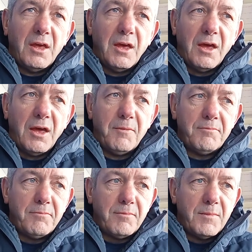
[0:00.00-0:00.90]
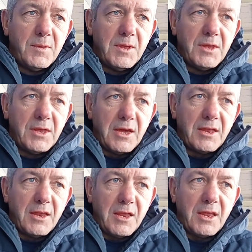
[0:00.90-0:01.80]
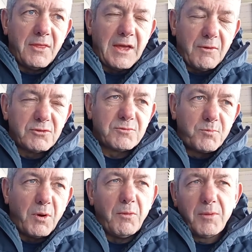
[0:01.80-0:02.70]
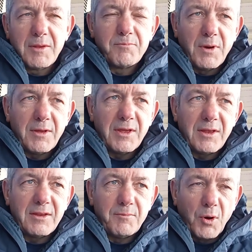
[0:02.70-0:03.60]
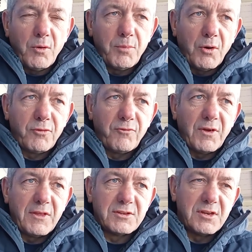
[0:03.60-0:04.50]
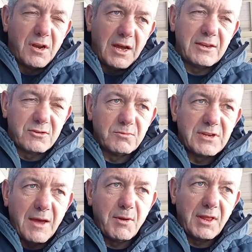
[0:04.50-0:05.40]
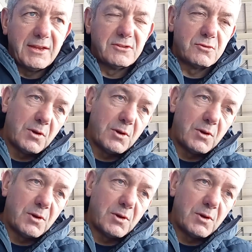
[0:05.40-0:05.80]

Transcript: and that was probably both Featherstone. I had some time at Leeds as